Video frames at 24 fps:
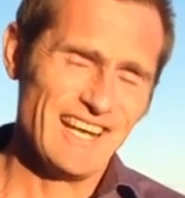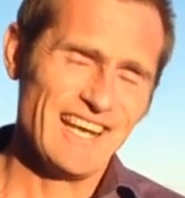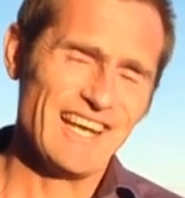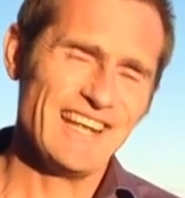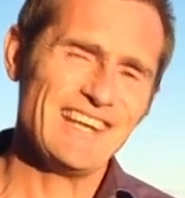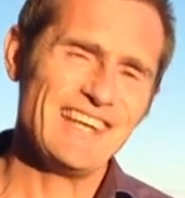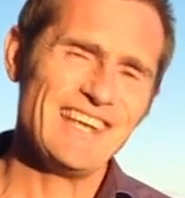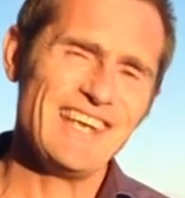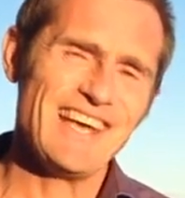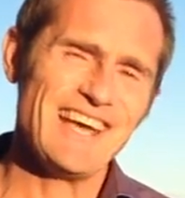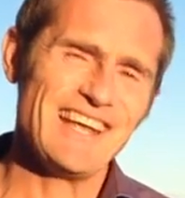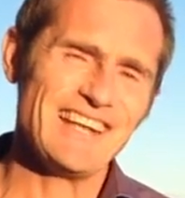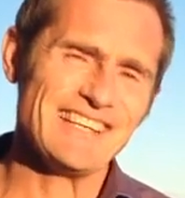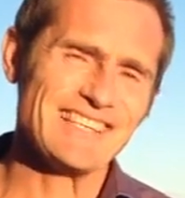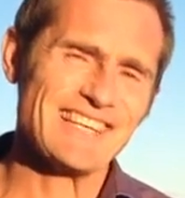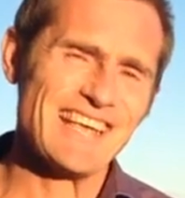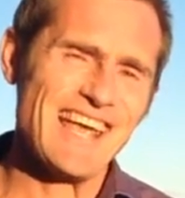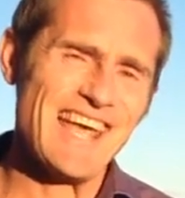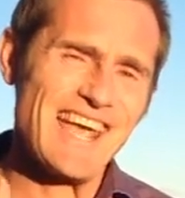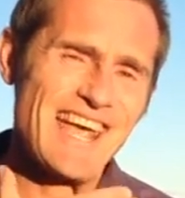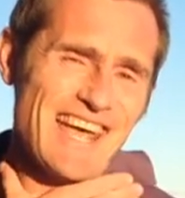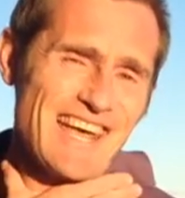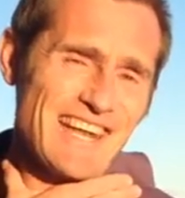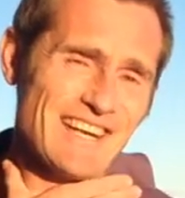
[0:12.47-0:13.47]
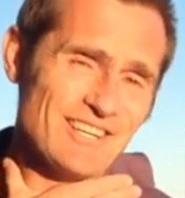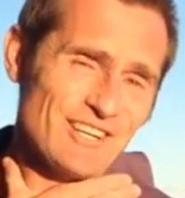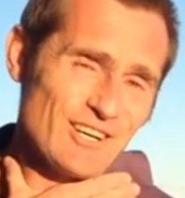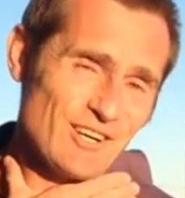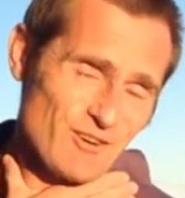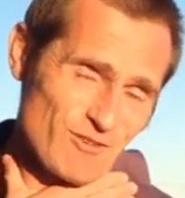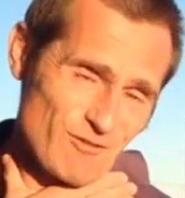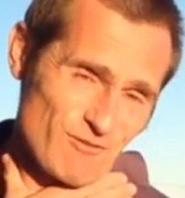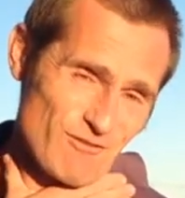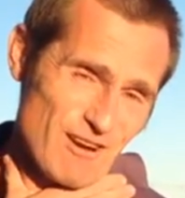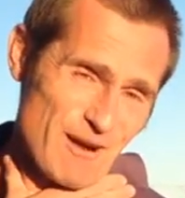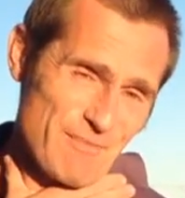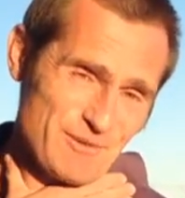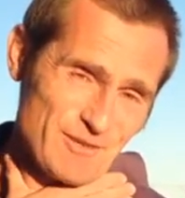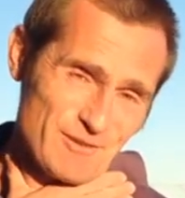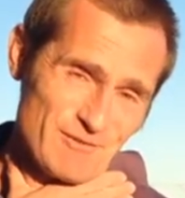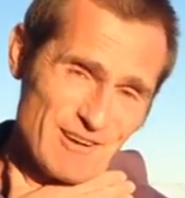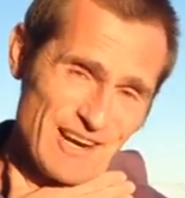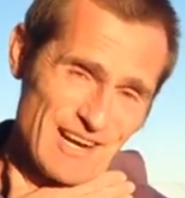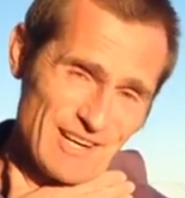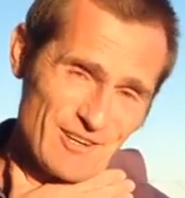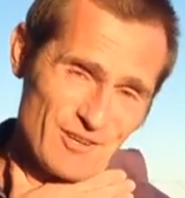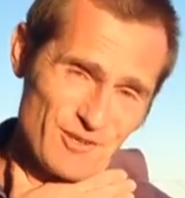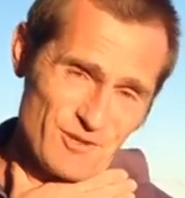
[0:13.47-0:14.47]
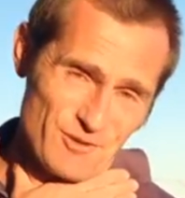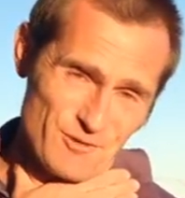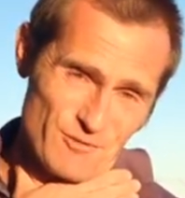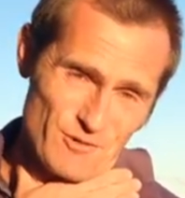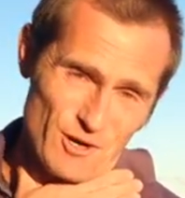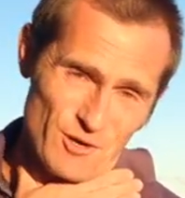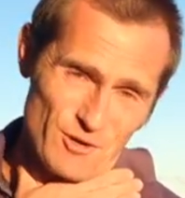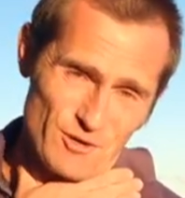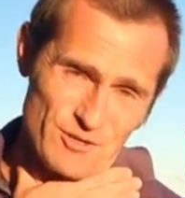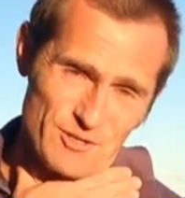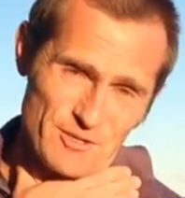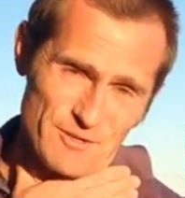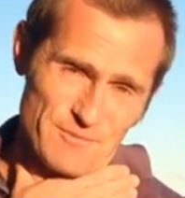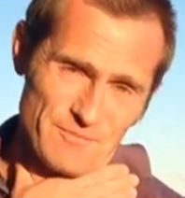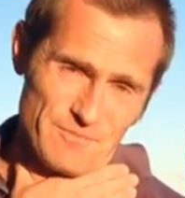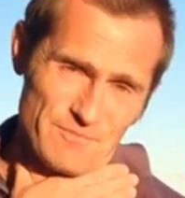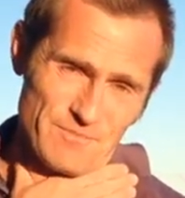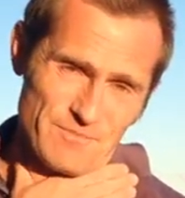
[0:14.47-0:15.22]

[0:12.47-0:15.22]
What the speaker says: and he had his hand wrapped around her throat.